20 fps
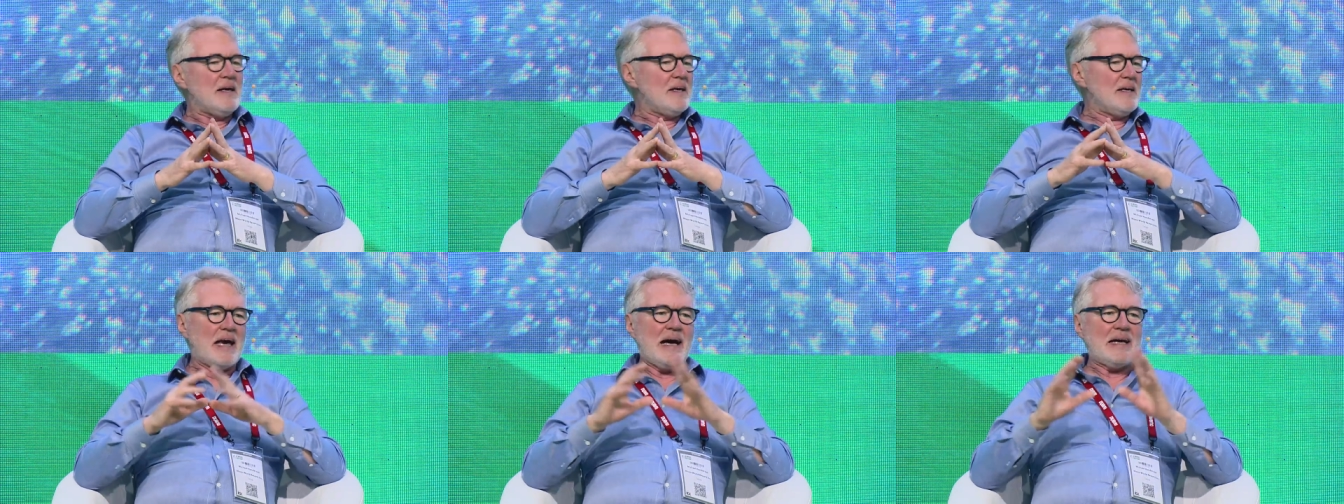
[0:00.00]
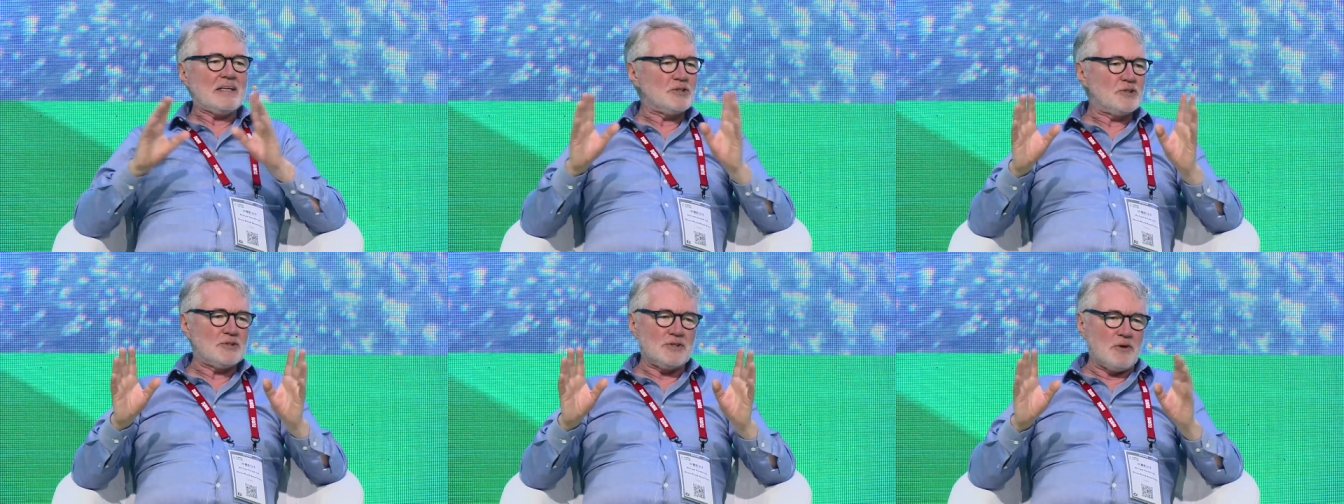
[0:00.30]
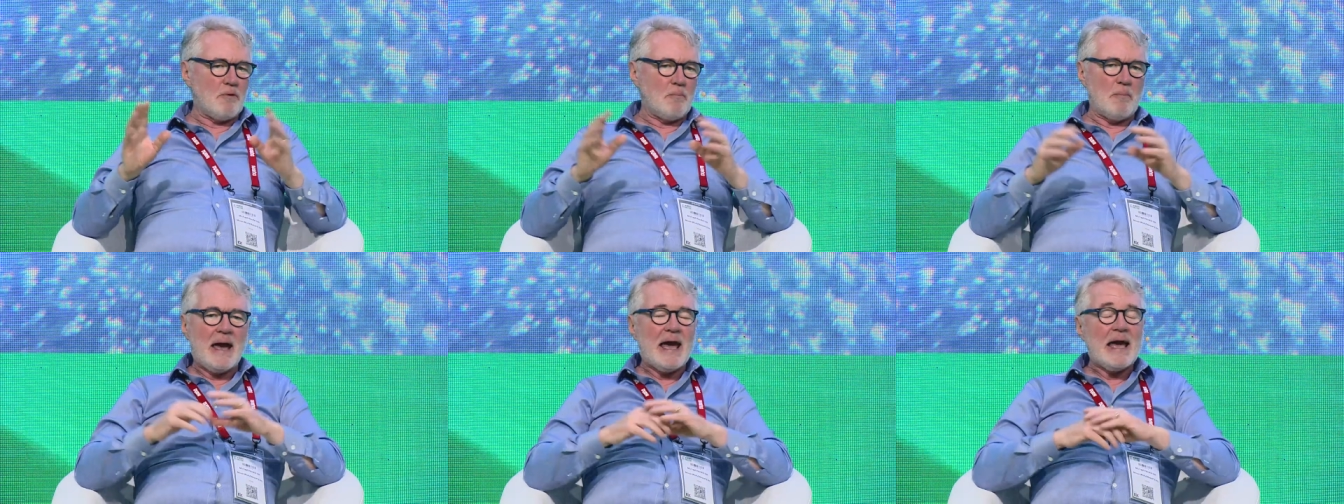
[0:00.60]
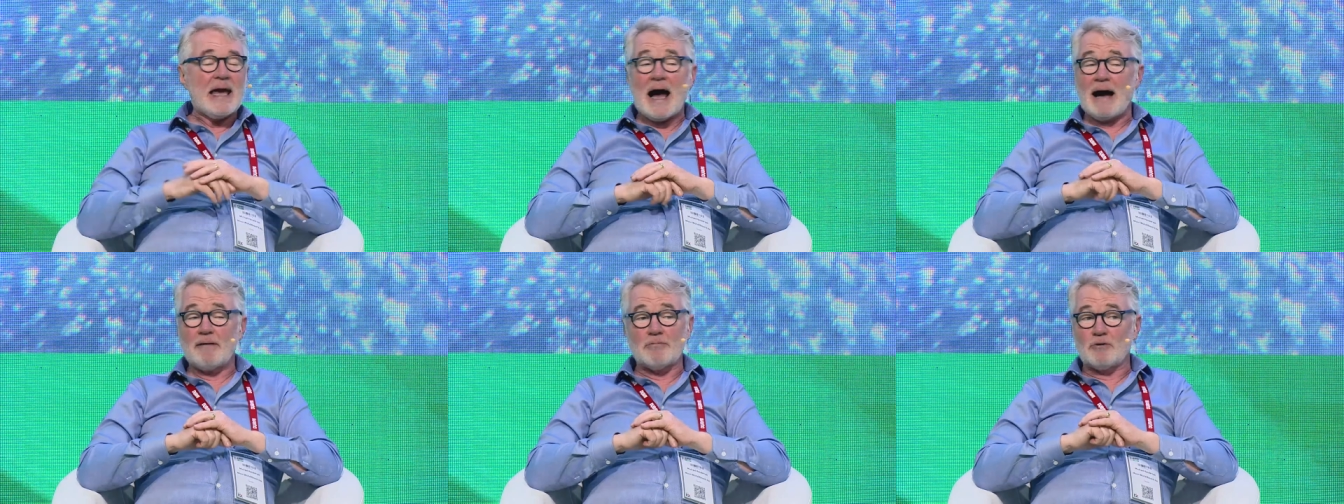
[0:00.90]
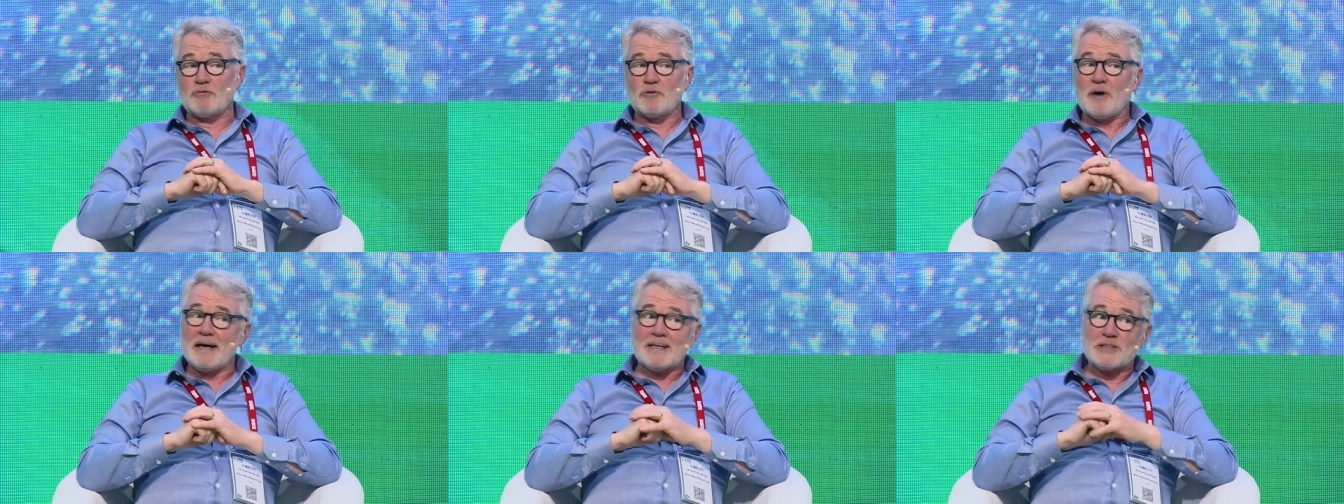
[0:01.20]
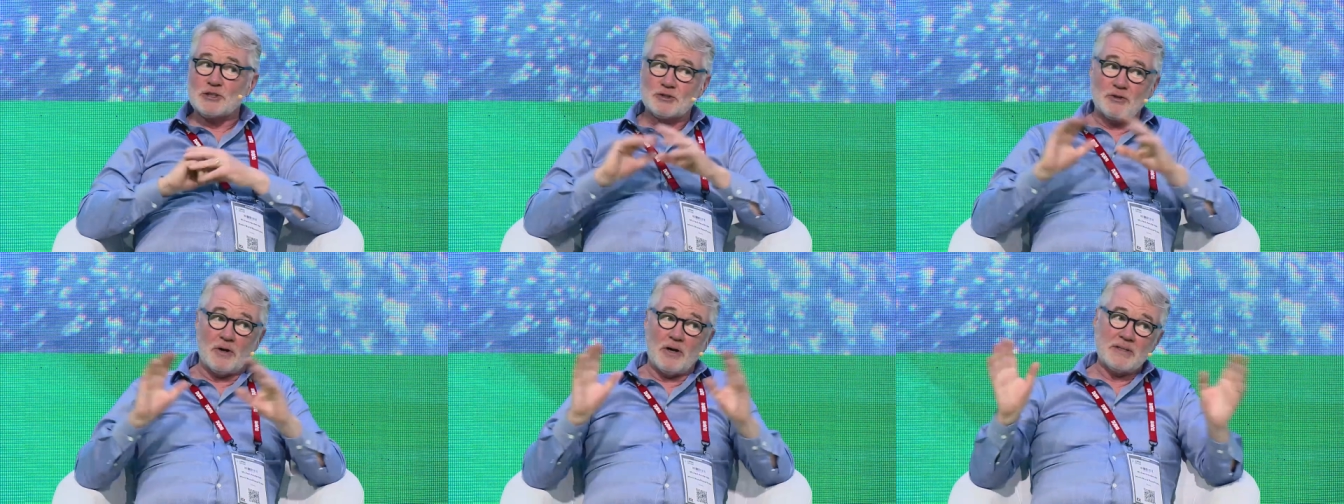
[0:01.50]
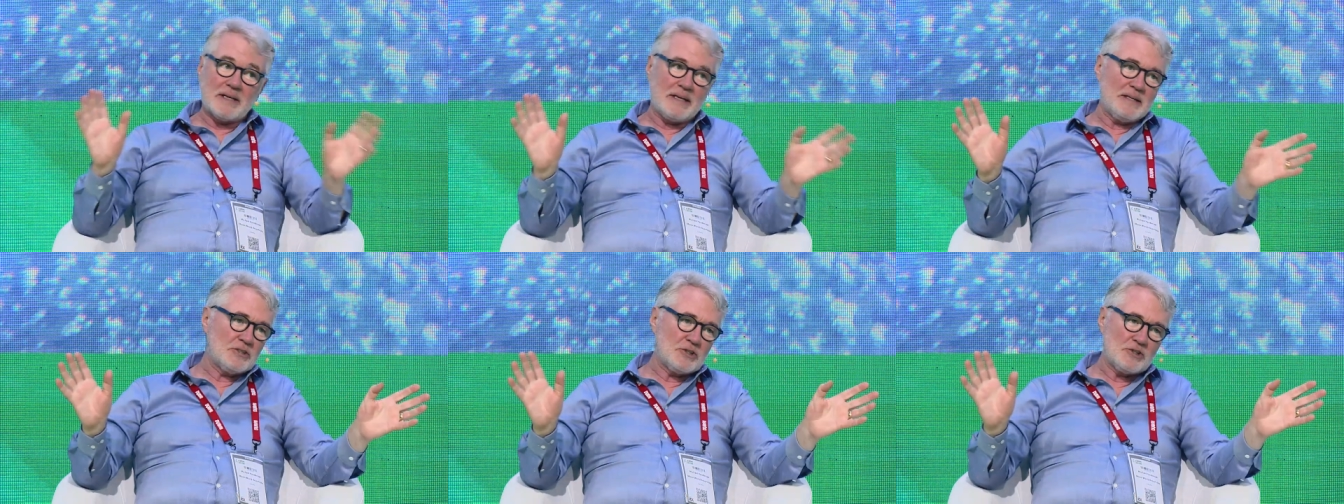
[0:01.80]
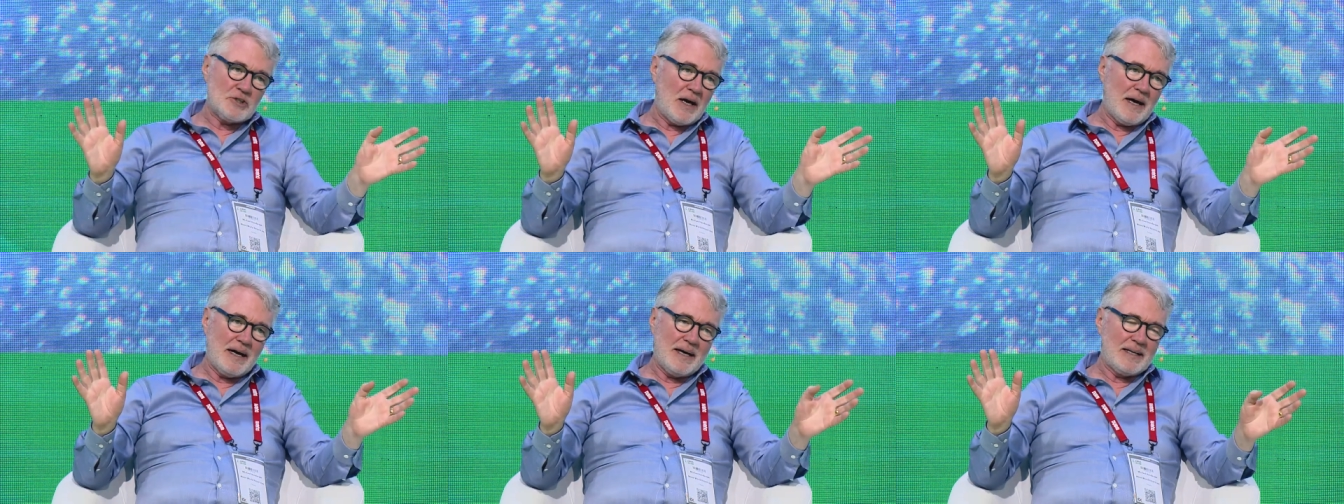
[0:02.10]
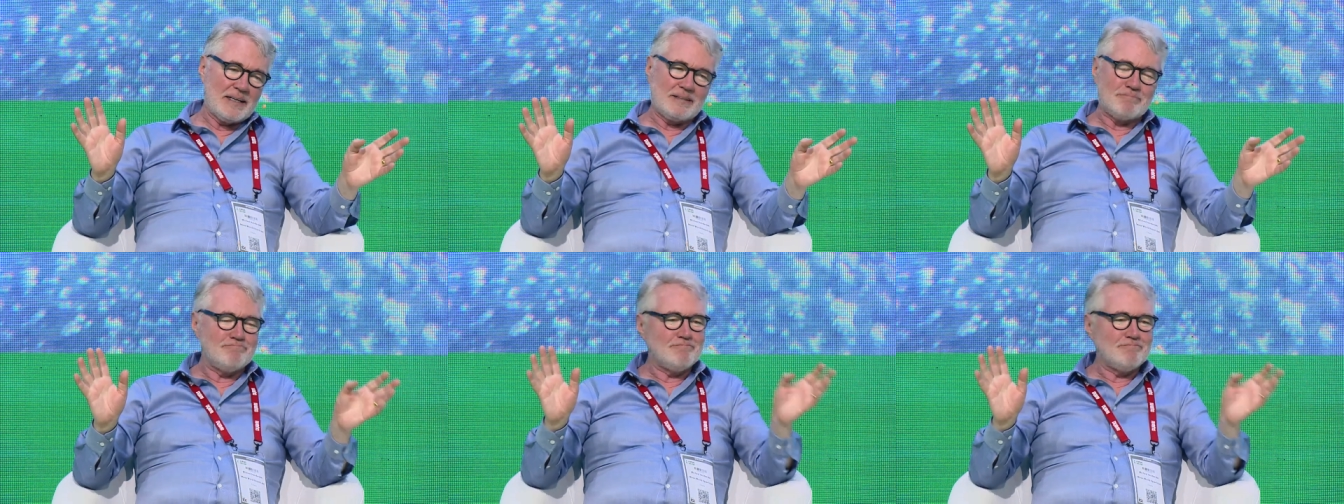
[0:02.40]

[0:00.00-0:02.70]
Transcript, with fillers: Yes, you may have a restaurant inside,